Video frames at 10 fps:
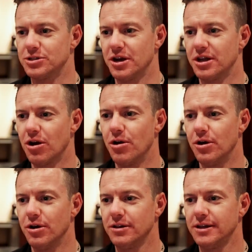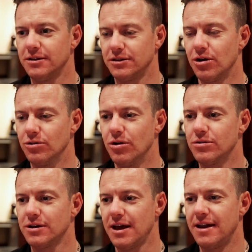was going to go early, go
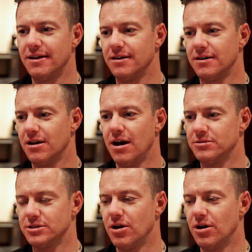long, and I was